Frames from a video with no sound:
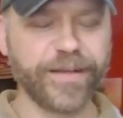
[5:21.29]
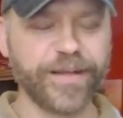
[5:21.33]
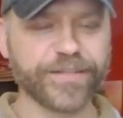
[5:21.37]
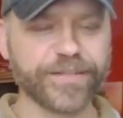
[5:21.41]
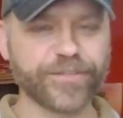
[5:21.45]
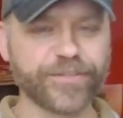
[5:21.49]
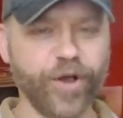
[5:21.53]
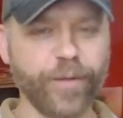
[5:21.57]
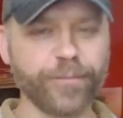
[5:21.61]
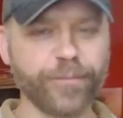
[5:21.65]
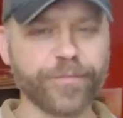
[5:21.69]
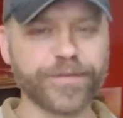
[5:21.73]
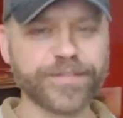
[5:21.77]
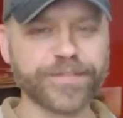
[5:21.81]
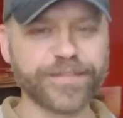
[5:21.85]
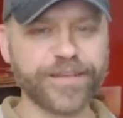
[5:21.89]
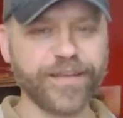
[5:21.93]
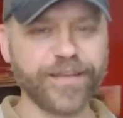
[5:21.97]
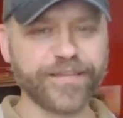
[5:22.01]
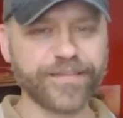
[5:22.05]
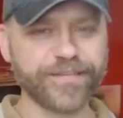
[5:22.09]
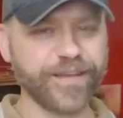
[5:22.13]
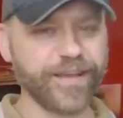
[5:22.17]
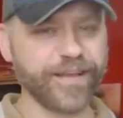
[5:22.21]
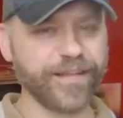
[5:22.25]
So I'm just
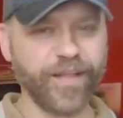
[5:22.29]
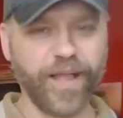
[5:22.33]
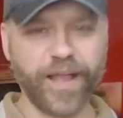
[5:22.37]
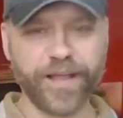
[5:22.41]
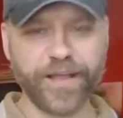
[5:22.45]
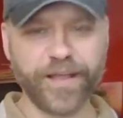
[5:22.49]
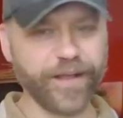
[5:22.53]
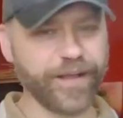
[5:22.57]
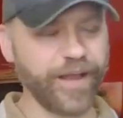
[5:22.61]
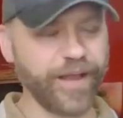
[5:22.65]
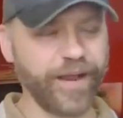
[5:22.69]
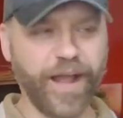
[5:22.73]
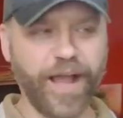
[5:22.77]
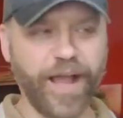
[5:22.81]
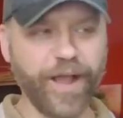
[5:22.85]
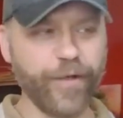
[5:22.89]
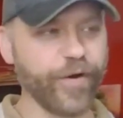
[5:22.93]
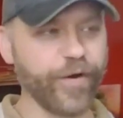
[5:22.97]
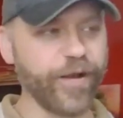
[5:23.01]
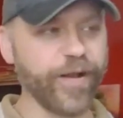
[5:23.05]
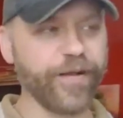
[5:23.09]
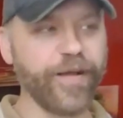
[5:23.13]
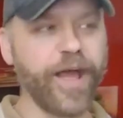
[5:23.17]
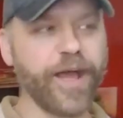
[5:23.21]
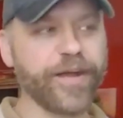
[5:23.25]
guessing, like, again, I
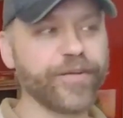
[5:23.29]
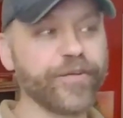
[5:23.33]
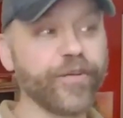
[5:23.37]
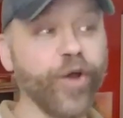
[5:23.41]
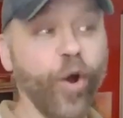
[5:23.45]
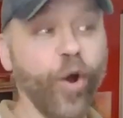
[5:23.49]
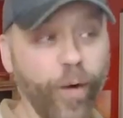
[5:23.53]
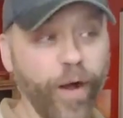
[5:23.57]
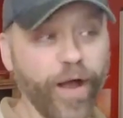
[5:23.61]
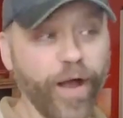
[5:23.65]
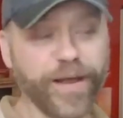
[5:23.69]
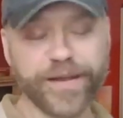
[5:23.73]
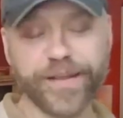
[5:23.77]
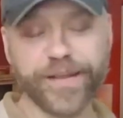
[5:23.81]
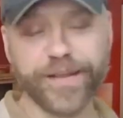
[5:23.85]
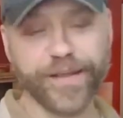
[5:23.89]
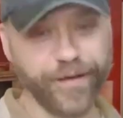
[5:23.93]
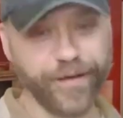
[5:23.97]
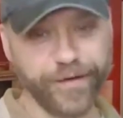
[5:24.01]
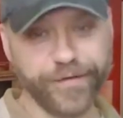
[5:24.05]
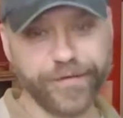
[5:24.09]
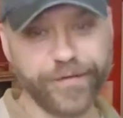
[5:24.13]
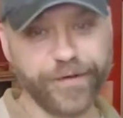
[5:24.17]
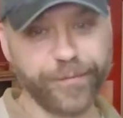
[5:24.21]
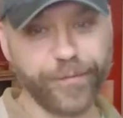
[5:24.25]
would have had no idea
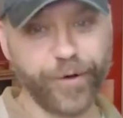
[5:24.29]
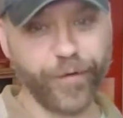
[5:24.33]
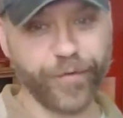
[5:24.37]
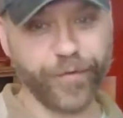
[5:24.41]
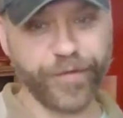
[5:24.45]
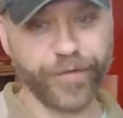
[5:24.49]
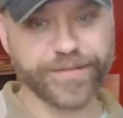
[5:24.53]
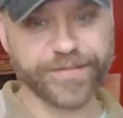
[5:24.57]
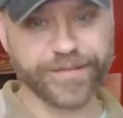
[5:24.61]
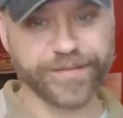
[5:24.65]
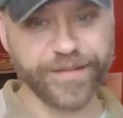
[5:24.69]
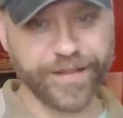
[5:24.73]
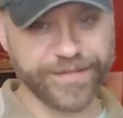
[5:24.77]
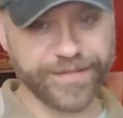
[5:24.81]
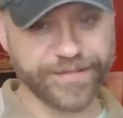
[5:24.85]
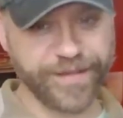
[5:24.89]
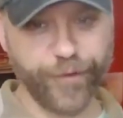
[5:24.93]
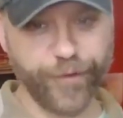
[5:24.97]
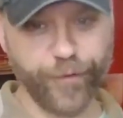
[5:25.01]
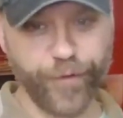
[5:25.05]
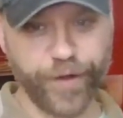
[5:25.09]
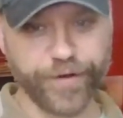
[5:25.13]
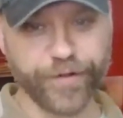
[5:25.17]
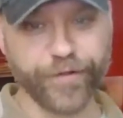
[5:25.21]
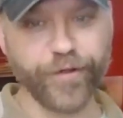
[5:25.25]
about this unless
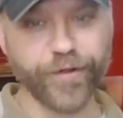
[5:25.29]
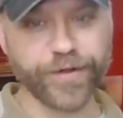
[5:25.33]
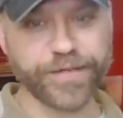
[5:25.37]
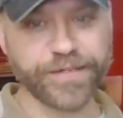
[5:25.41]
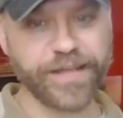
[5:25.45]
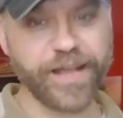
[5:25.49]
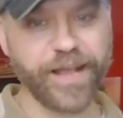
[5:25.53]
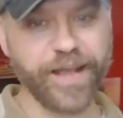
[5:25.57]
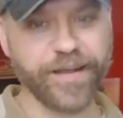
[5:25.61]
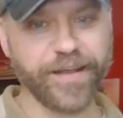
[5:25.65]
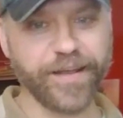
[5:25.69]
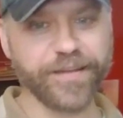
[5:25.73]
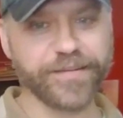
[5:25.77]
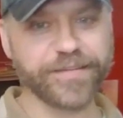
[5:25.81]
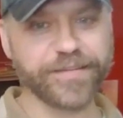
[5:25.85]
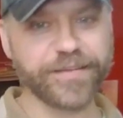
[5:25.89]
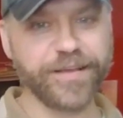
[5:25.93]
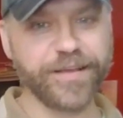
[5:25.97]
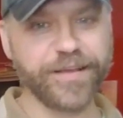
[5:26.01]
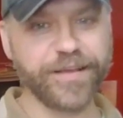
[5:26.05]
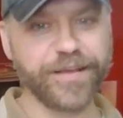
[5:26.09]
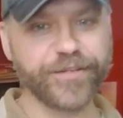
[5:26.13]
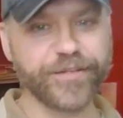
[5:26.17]
I went and looked at it.